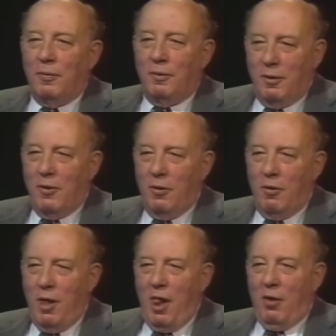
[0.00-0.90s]
You know,
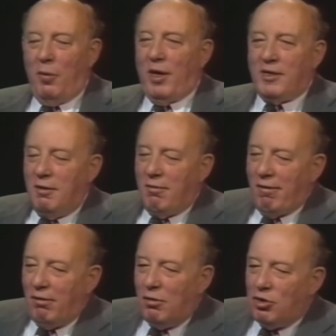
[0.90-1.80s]
when I see
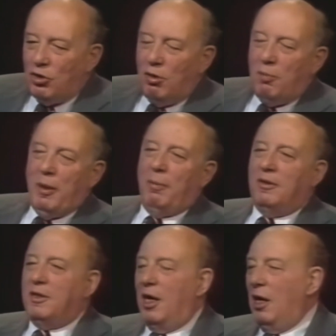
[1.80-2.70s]
revolutionary, people
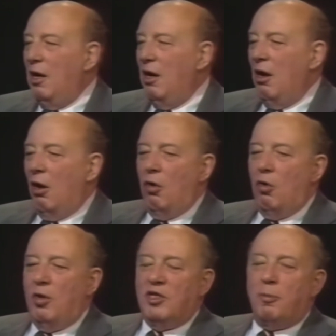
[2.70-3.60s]
say, oh,
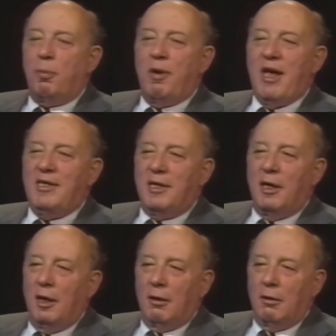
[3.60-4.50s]
he's praising
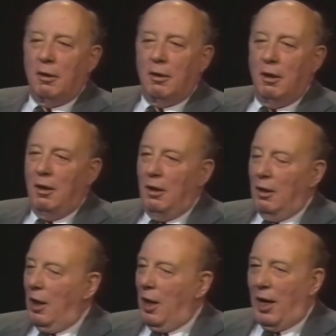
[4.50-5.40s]
Hitler.
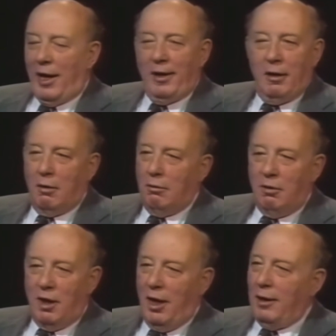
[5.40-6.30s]
I
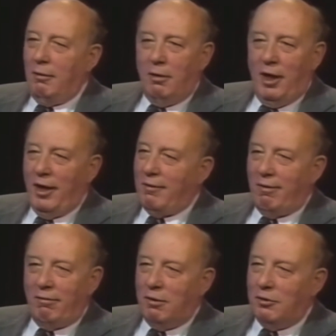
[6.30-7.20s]
don't like
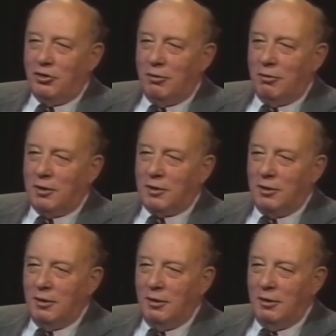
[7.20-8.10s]
revolutionaries.
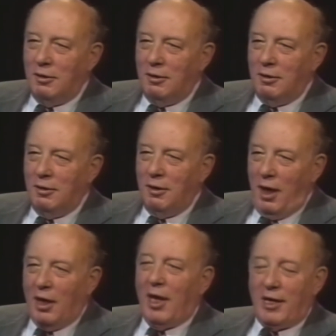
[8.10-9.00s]

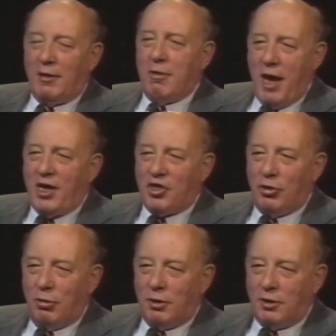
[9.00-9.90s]
I like
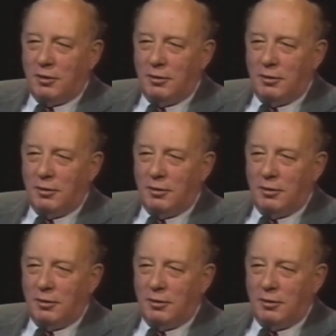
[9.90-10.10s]
reactionaries.